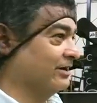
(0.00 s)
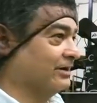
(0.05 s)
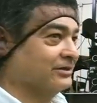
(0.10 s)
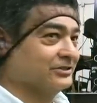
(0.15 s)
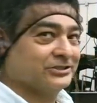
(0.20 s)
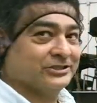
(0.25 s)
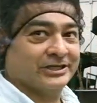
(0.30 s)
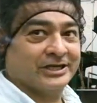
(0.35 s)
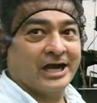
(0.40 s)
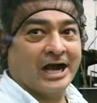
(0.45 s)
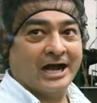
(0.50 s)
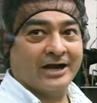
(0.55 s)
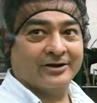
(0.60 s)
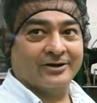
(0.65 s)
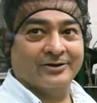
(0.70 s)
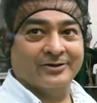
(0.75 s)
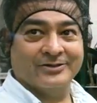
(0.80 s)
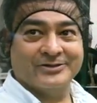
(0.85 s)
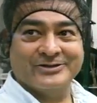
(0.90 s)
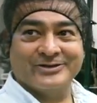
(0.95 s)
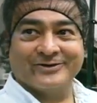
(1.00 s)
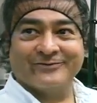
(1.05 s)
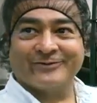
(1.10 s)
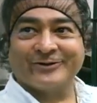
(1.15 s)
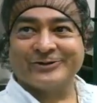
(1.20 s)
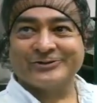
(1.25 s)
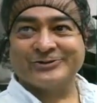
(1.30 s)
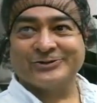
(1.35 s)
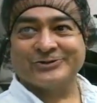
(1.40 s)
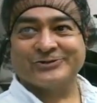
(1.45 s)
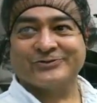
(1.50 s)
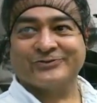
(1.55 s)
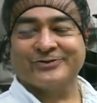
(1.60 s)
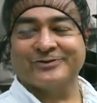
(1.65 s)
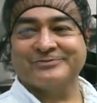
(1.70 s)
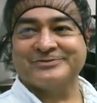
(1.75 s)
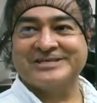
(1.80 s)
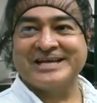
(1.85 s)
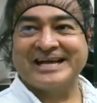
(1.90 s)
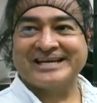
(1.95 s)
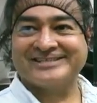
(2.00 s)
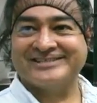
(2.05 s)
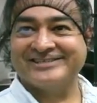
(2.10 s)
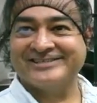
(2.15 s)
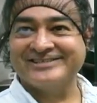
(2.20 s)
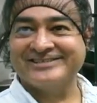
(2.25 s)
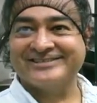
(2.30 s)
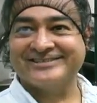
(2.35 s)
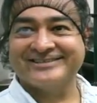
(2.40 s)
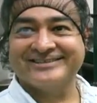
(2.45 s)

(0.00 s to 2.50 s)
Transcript: out of Chicago. The Universal's from Texas.